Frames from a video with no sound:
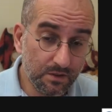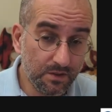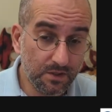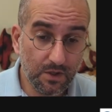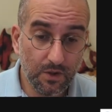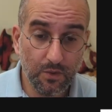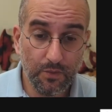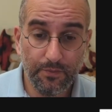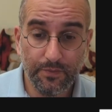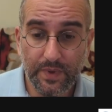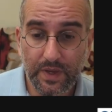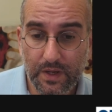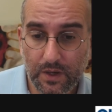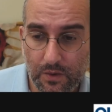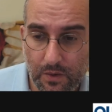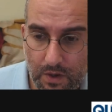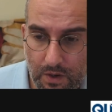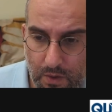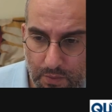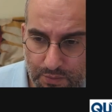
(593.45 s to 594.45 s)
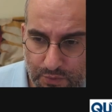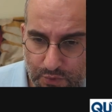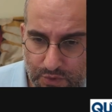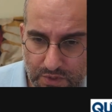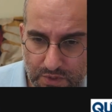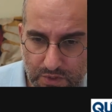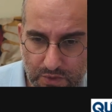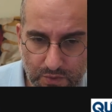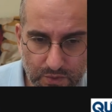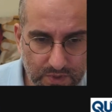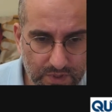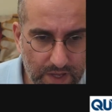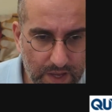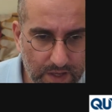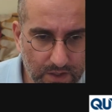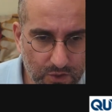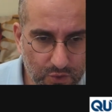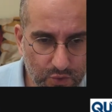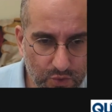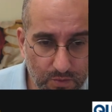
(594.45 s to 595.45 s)
So I hope to see you
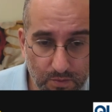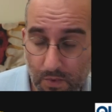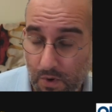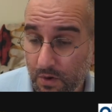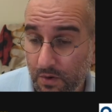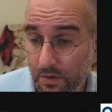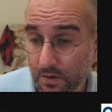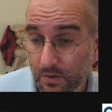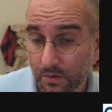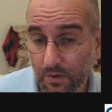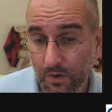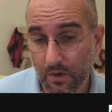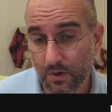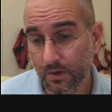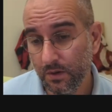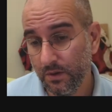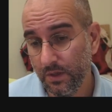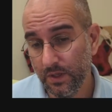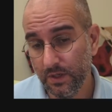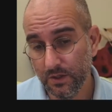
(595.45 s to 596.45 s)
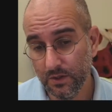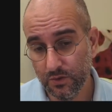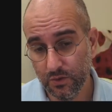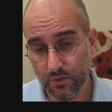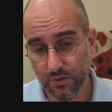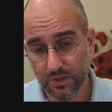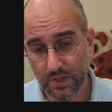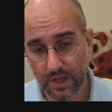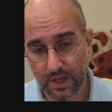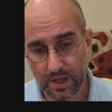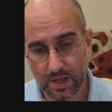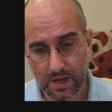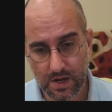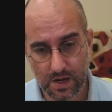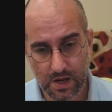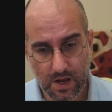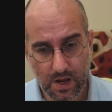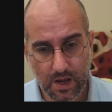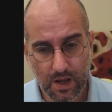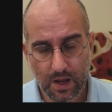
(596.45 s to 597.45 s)
again tomorrow or later today,